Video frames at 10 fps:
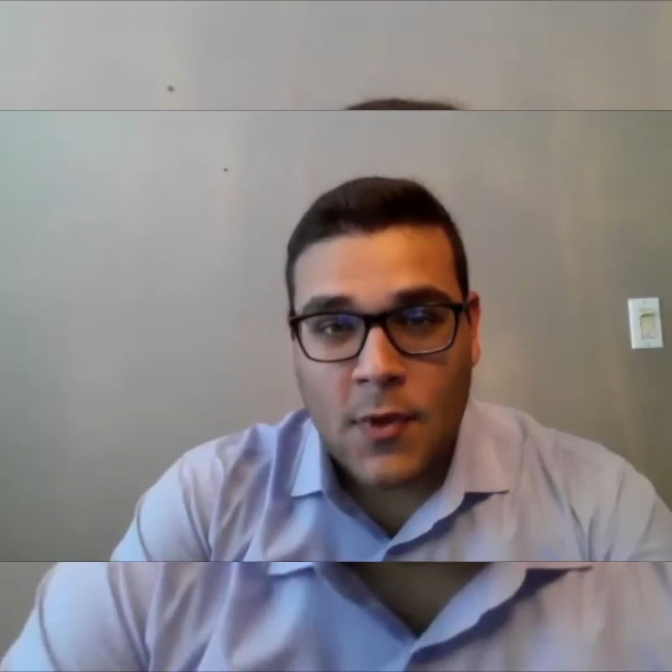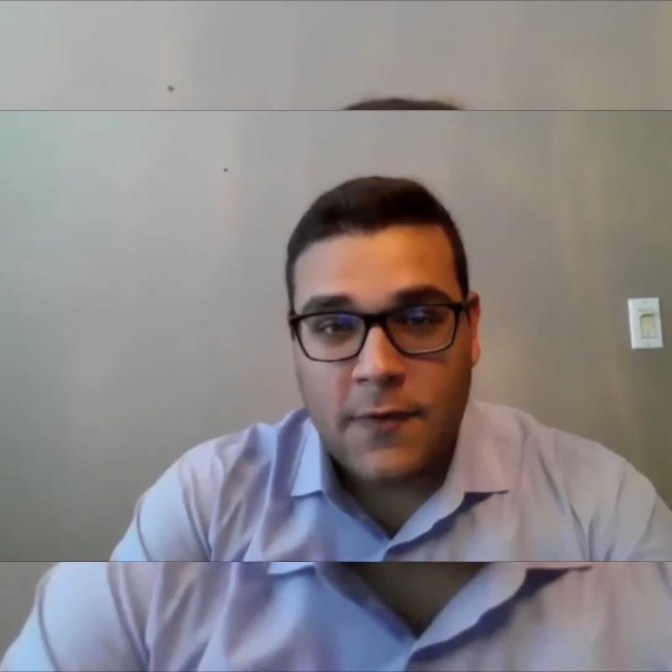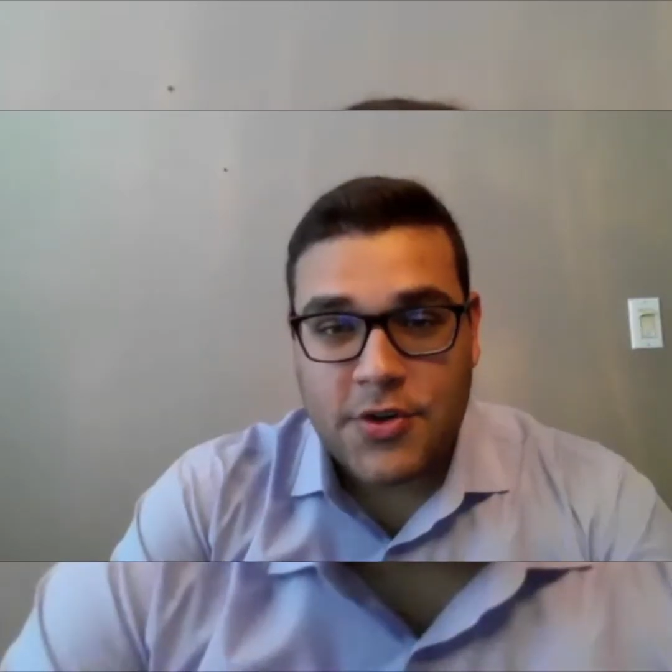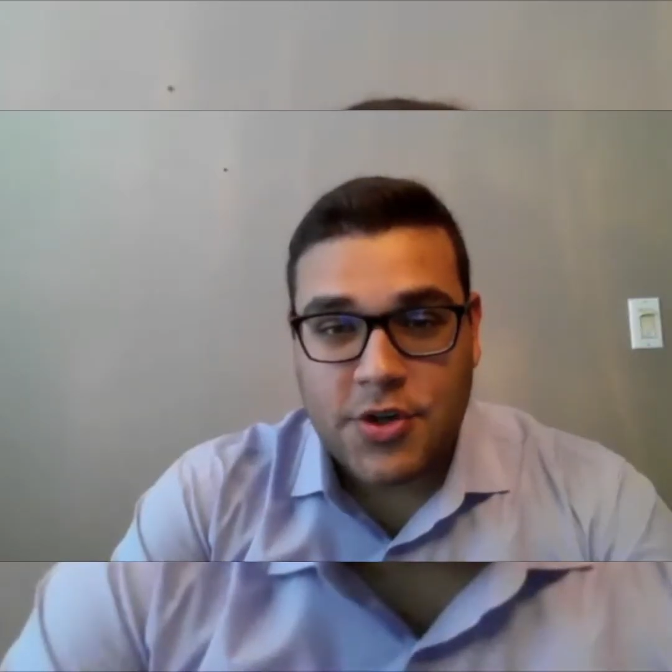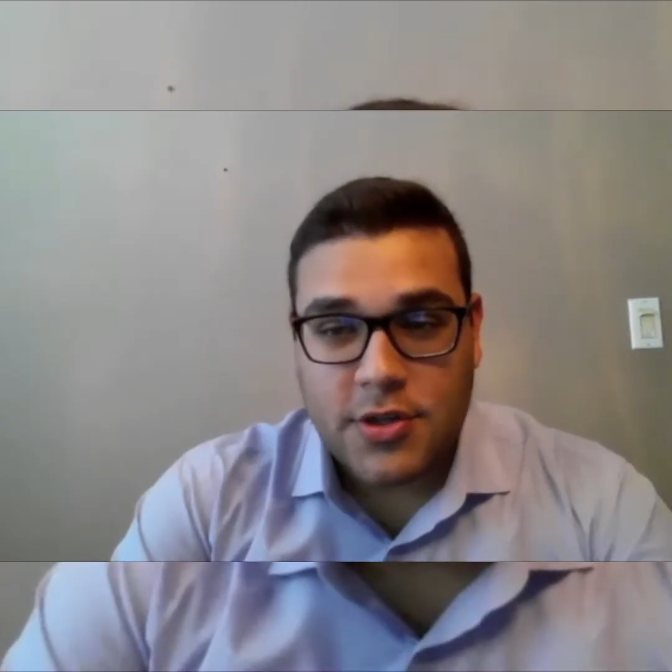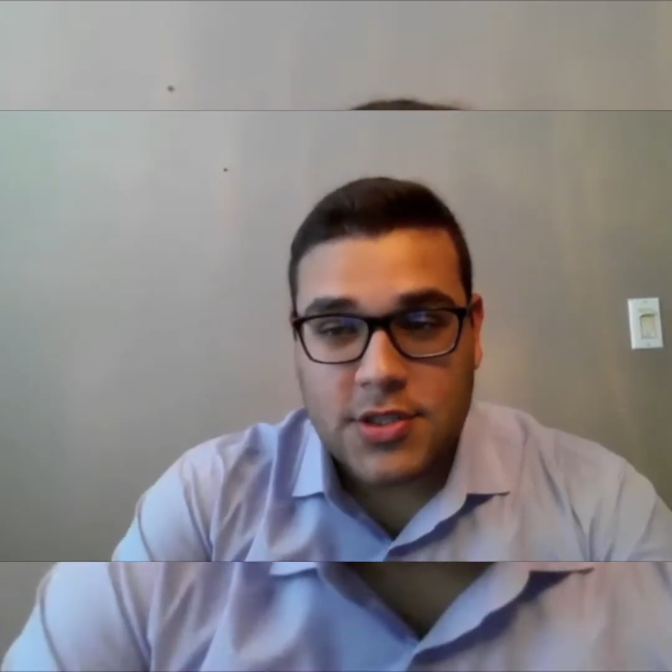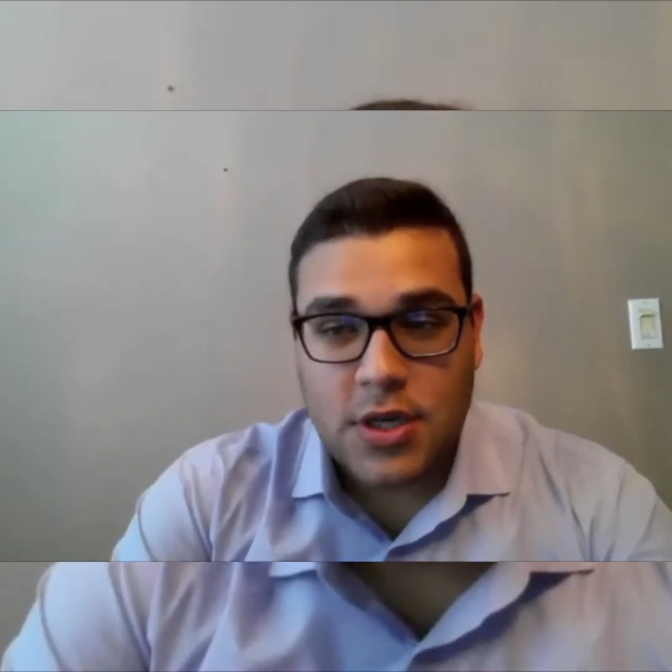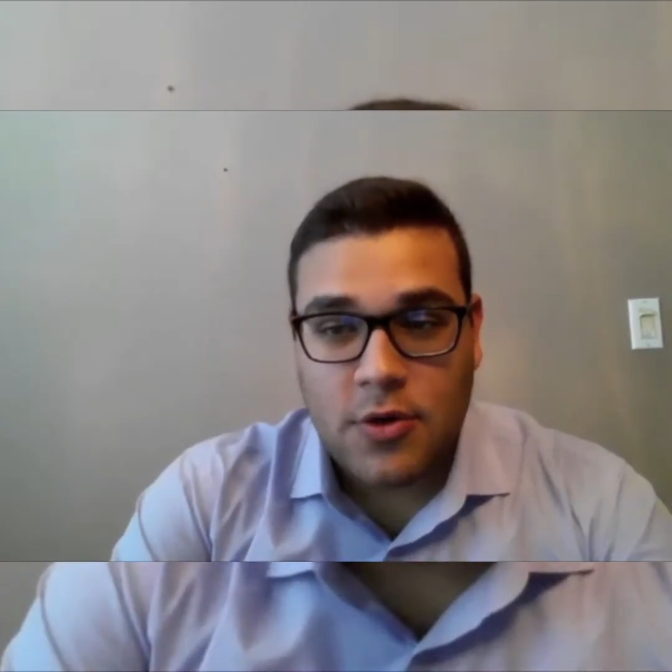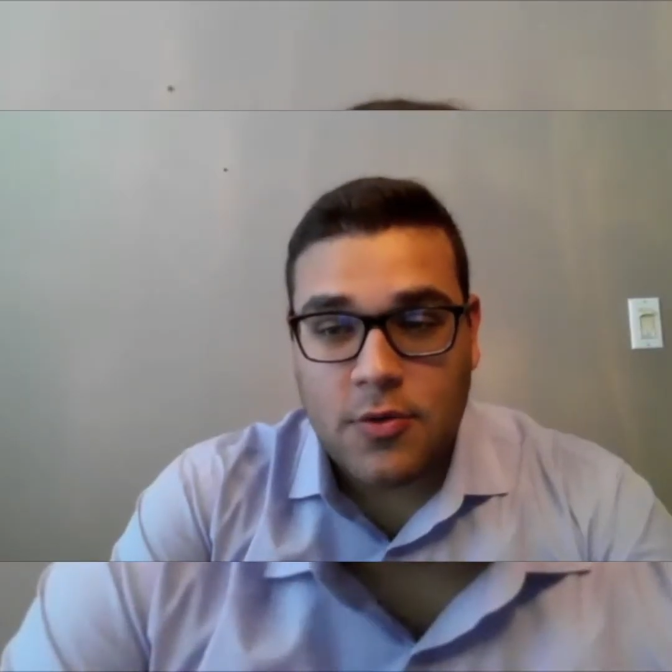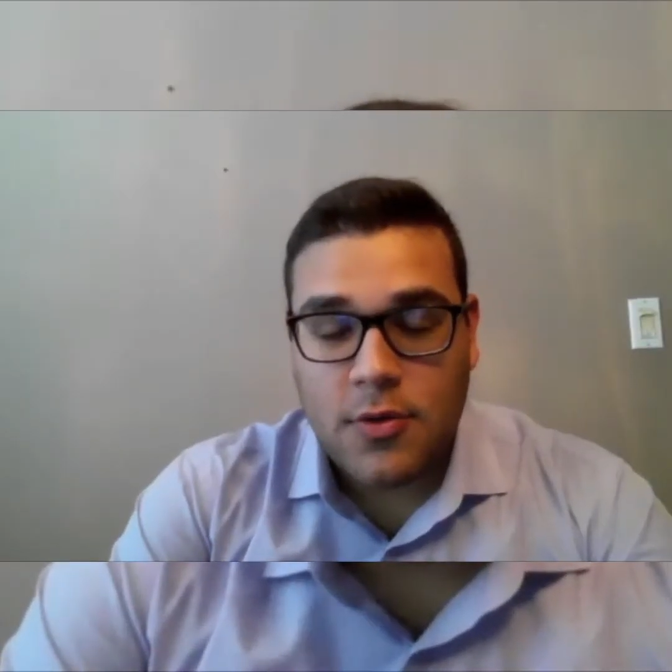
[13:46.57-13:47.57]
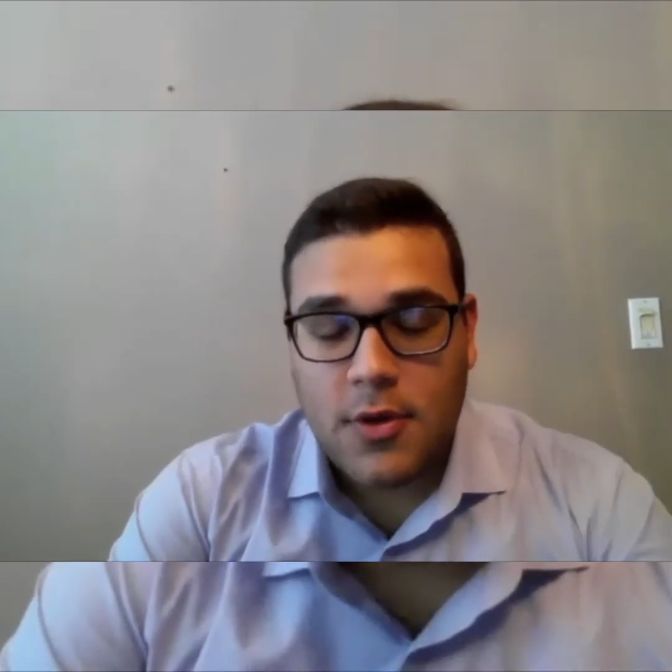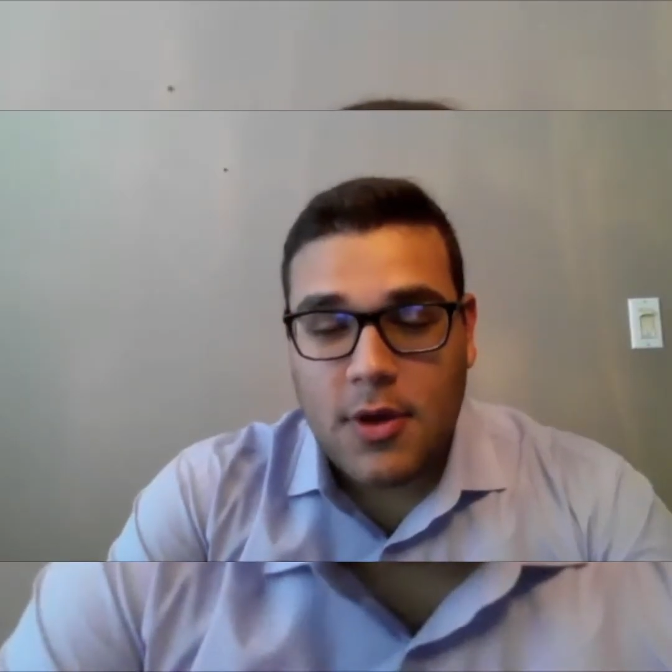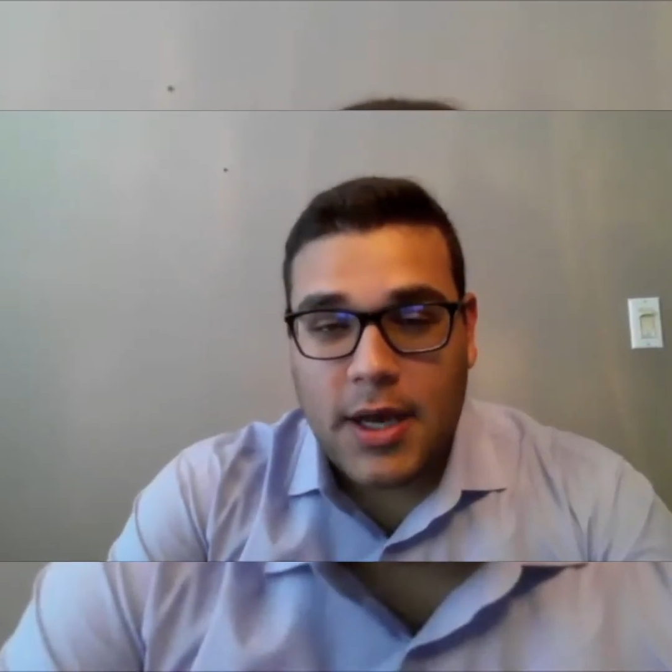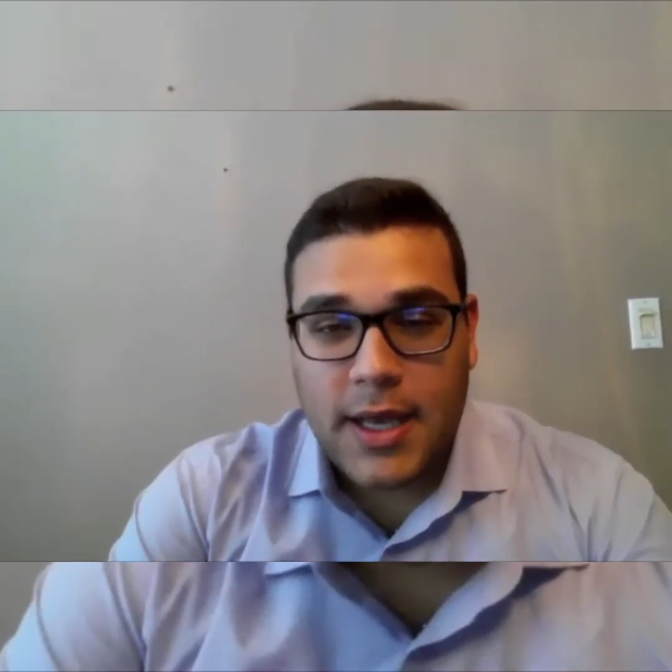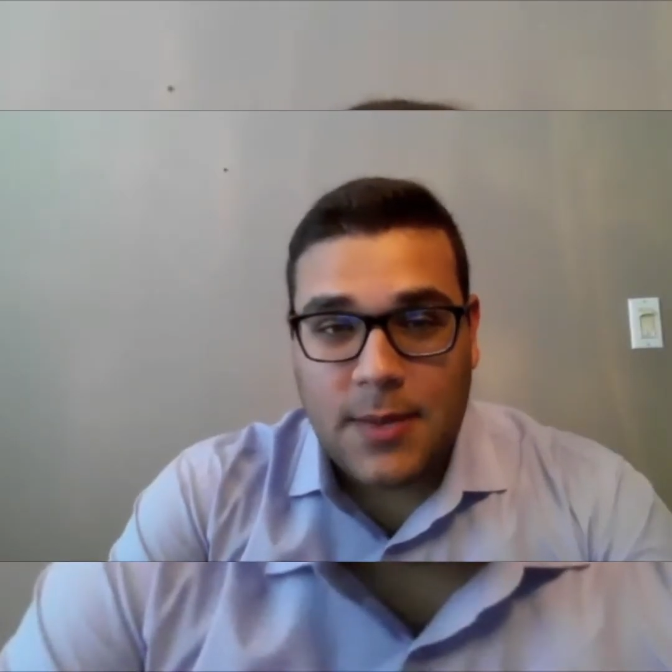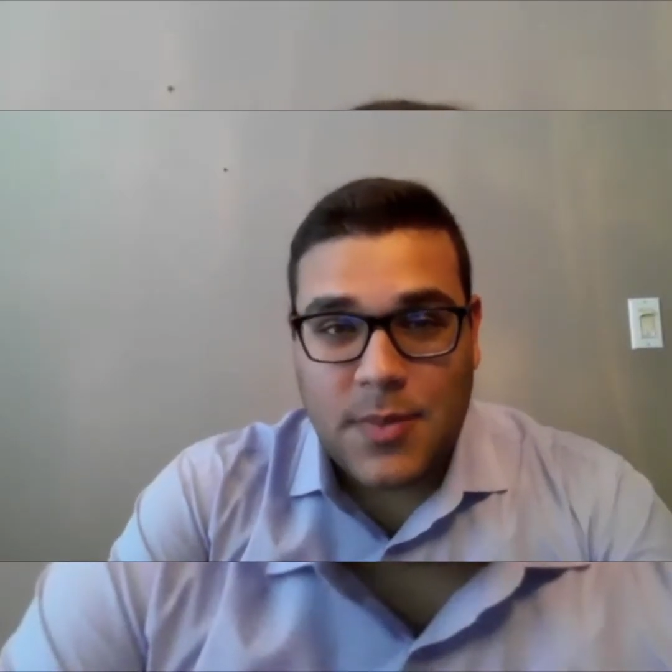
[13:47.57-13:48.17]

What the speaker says: For sure. So again,